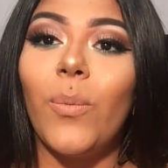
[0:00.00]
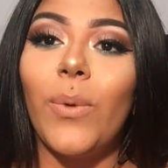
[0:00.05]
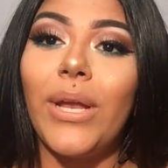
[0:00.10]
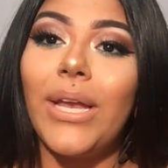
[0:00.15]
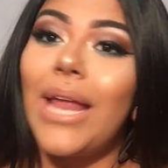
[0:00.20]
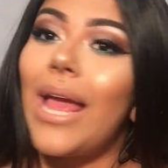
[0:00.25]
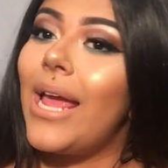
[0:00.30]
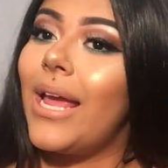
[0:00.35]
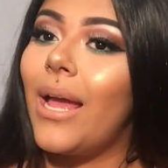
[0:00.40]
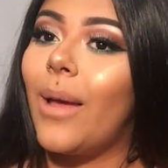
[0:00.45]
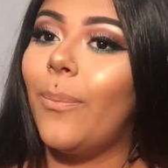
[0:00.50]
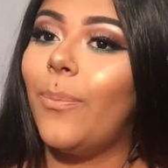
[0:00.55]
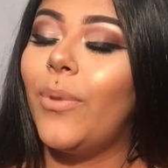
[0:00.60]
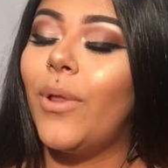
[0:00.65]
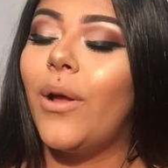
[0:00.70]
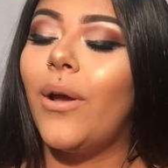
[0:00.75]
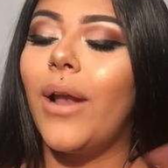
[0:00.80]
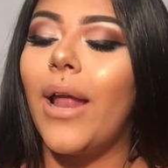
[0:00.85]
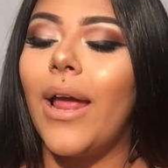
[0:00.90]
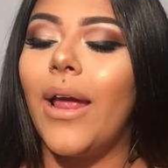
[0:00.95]
when I
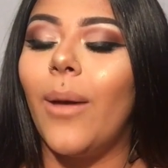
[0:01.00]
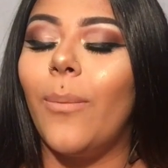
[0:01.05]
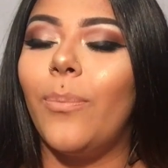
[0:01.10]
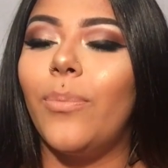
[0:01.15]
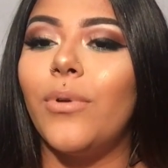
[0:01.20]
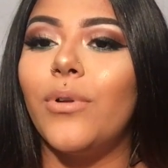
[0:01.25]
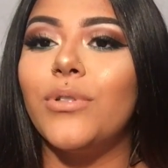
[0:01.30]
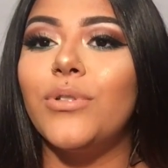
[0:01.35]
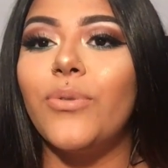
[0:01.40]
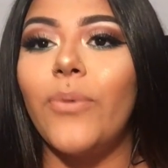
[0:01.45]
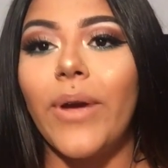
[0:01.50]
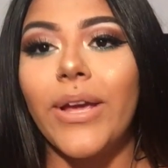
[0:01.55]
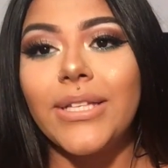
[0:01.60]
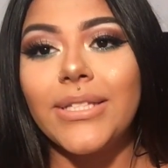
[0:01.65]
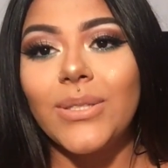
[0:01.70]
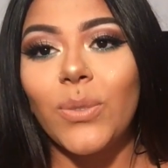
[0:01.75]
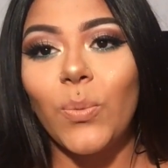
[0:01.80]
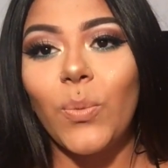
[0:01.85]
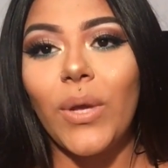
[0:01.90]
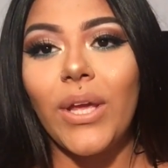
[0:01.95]
upload. I upload
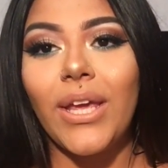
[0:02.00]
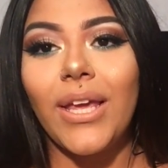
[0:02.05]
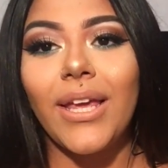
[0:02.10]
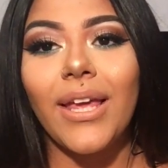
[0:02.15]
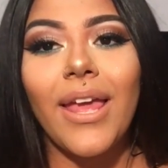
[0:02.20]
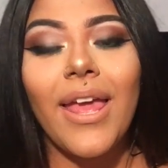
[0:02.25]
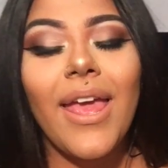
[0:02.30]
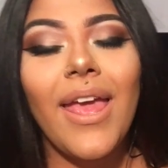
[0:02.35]
twice a week.